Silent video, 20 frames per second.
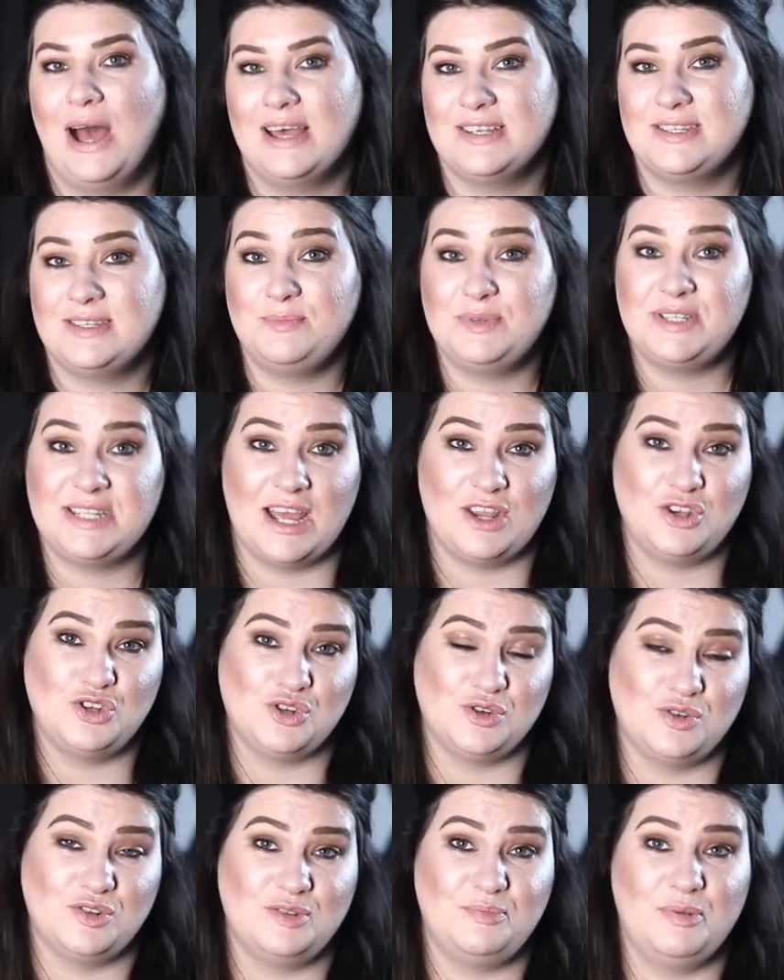has the
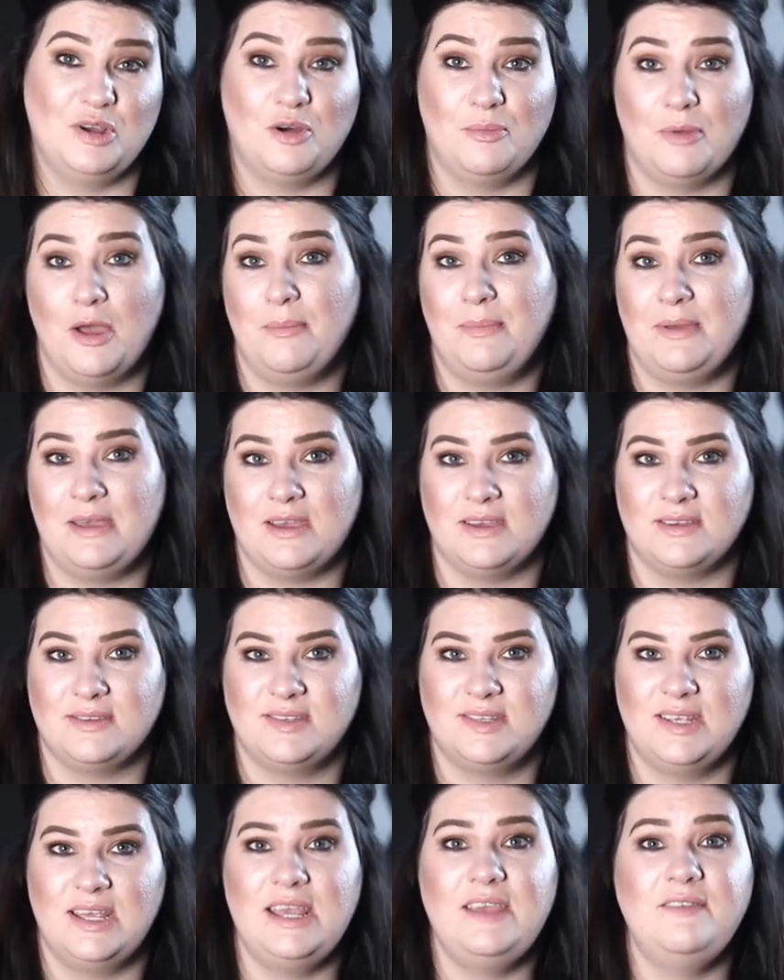potential to become
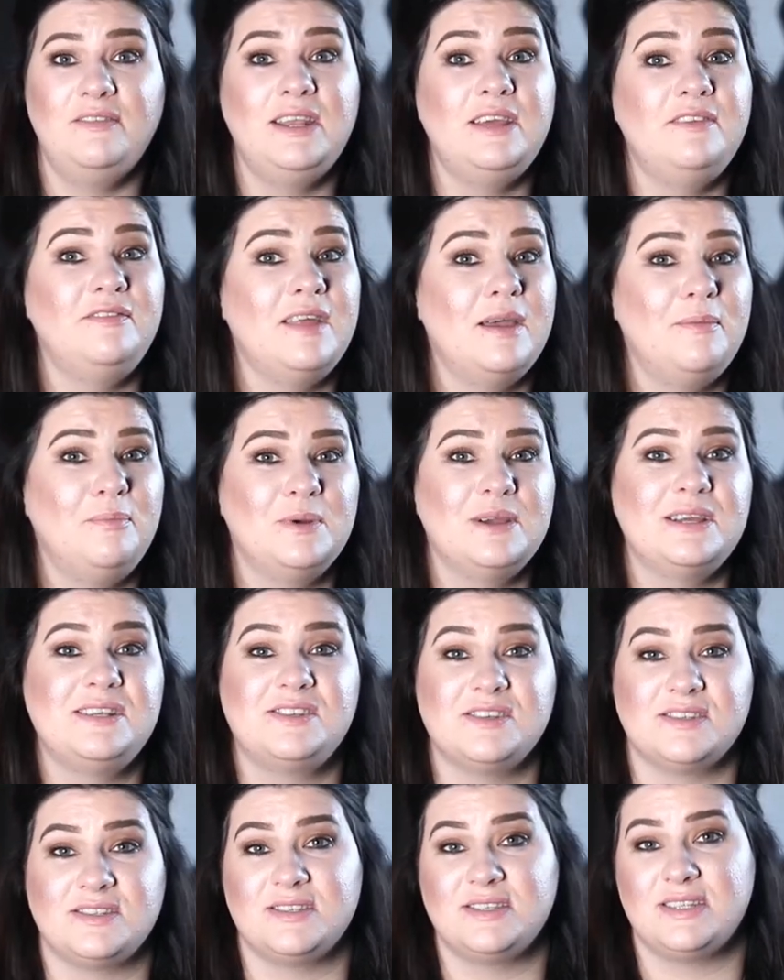obese, even if their breed
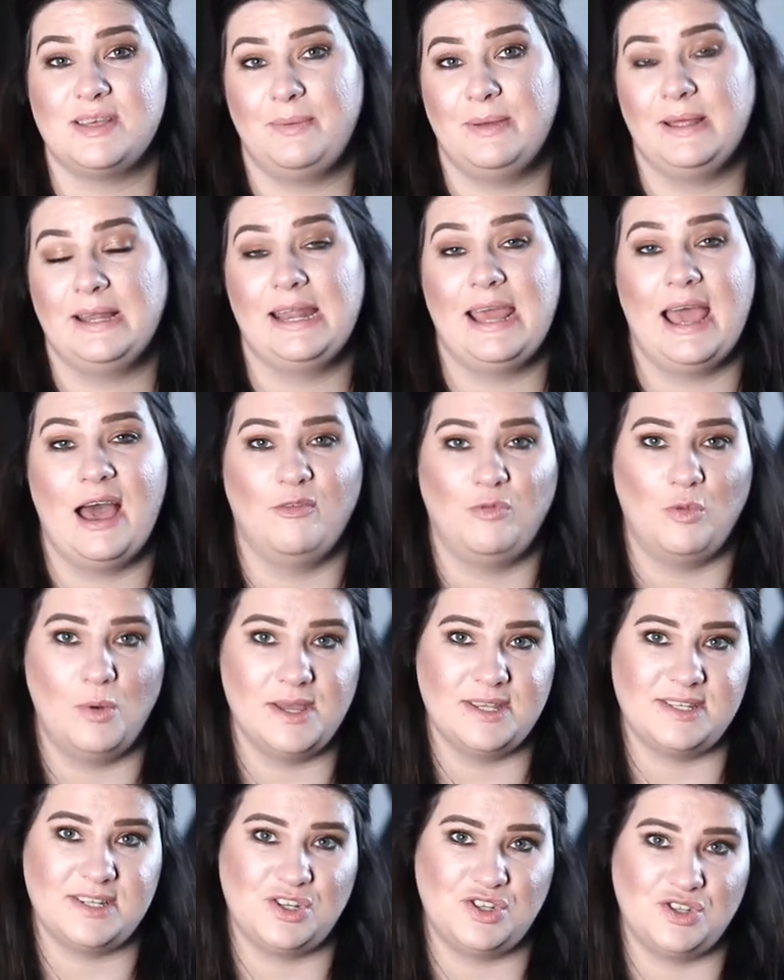doesn't typically have
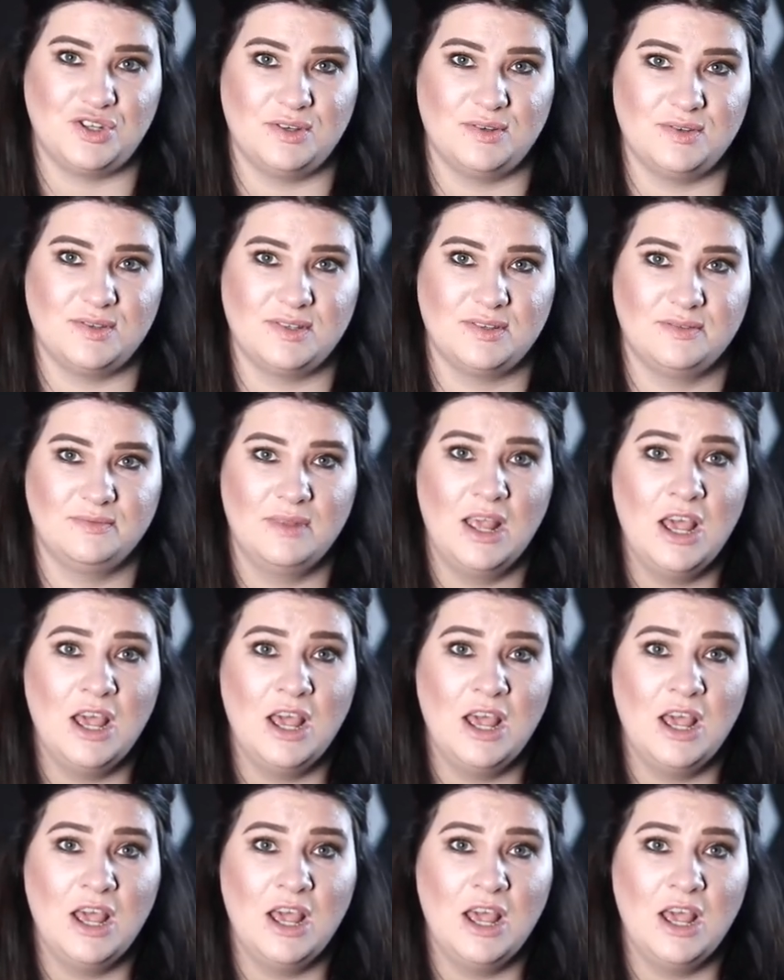weight issues.